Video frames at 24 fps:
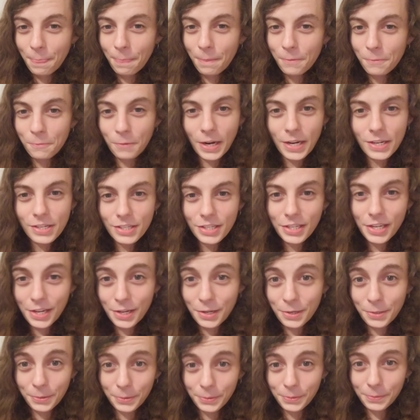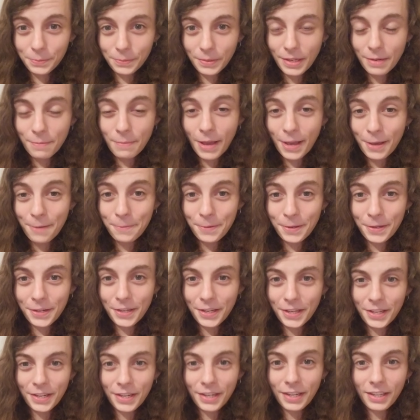ratio in my
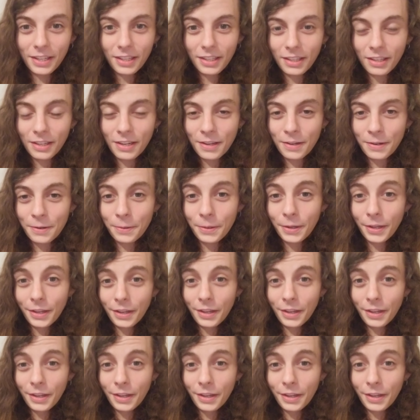opinion you know